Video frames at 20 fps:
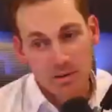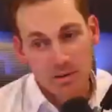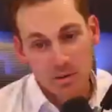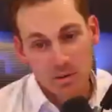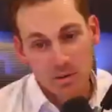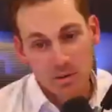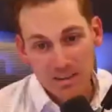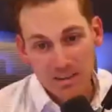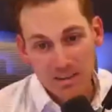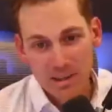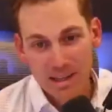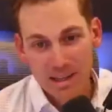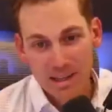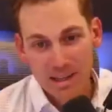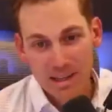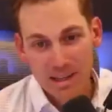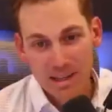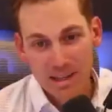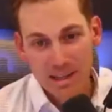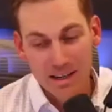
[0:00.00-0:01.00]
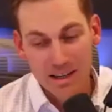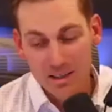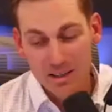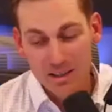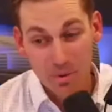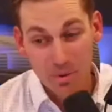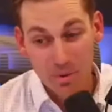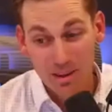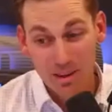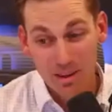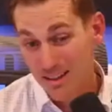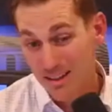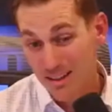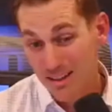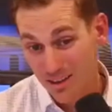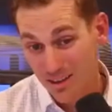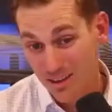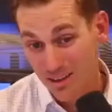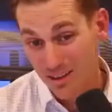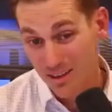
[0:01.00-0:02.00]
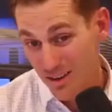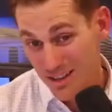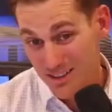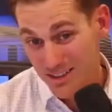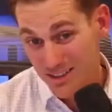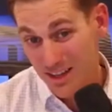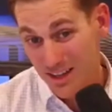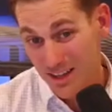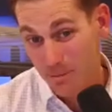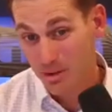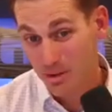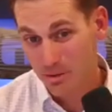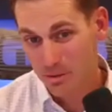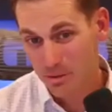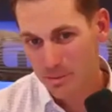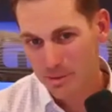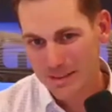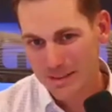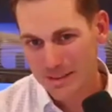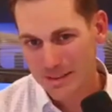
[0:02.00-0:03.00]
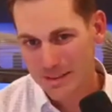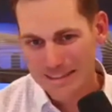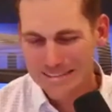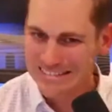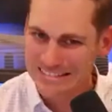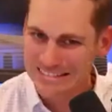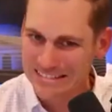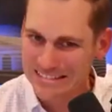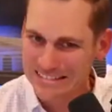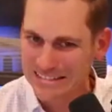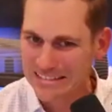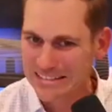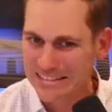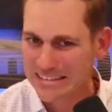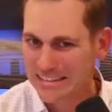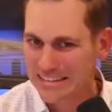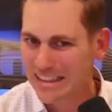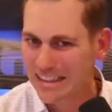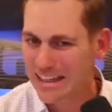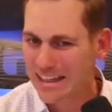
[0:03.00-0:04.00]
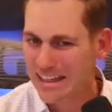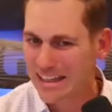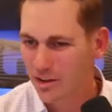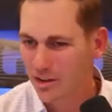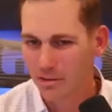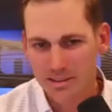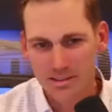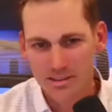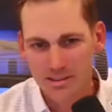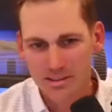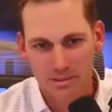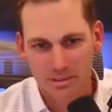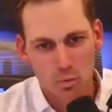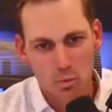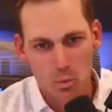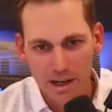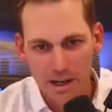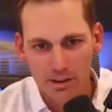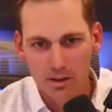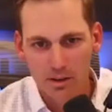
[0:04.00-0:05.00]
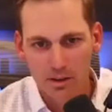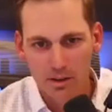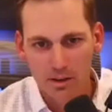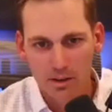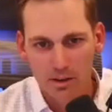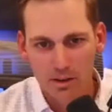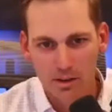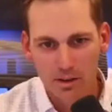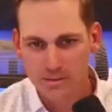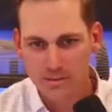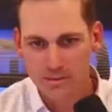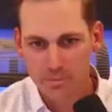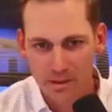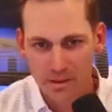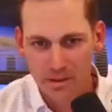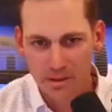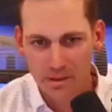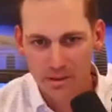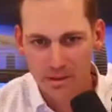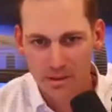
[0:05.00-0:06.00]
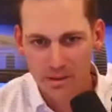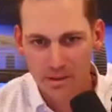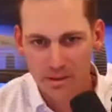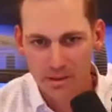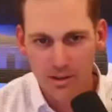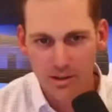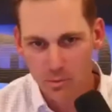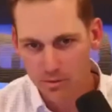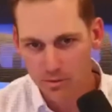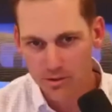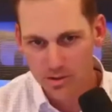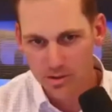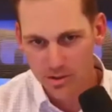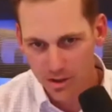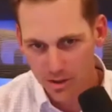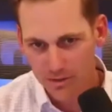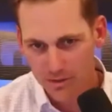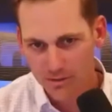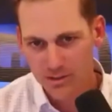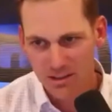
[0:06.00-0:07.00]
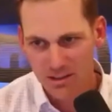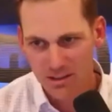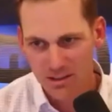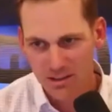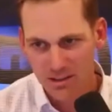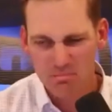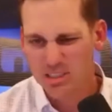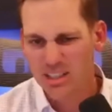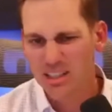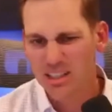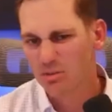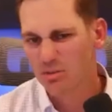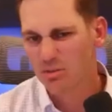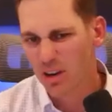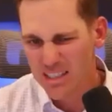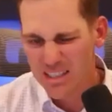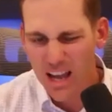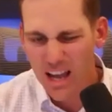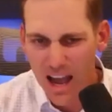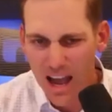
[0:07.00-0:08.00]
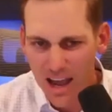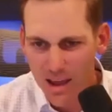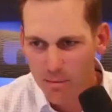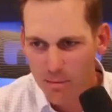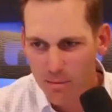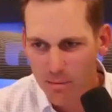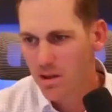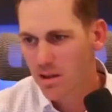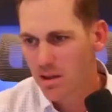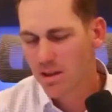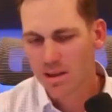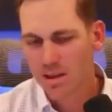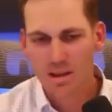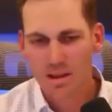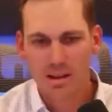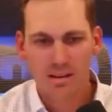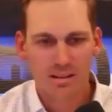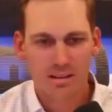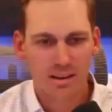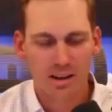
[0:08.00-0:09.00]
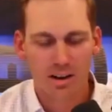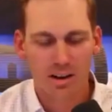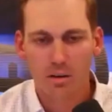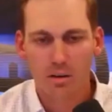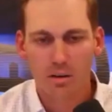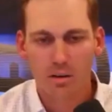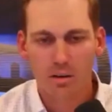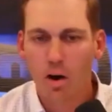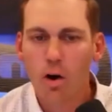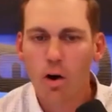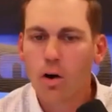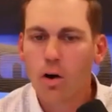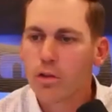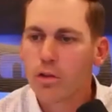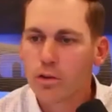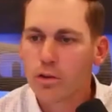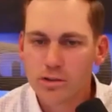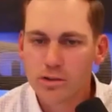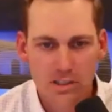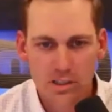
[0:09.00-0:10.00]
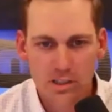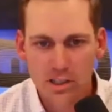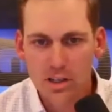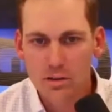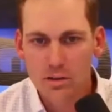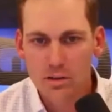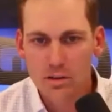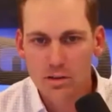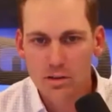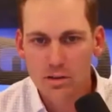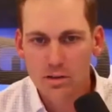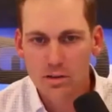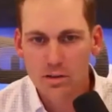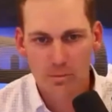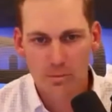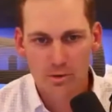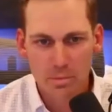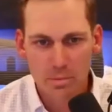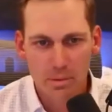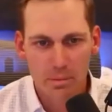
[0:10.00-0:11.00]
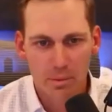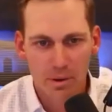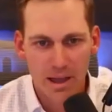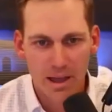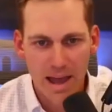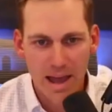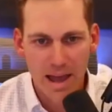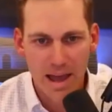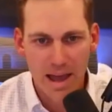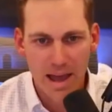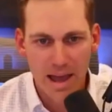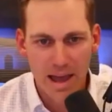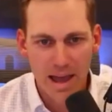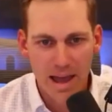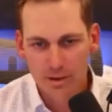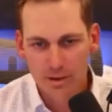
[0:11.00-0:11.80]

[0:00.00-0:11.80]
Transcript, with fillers: giving me that nudge, I probably wouldn't have done it. Honestly, I probably would have been like, I don't know. Let's wait a little bit. Let's build up some more reserves. Like, maybe it's not the right time. You know, all those excuses that most people have.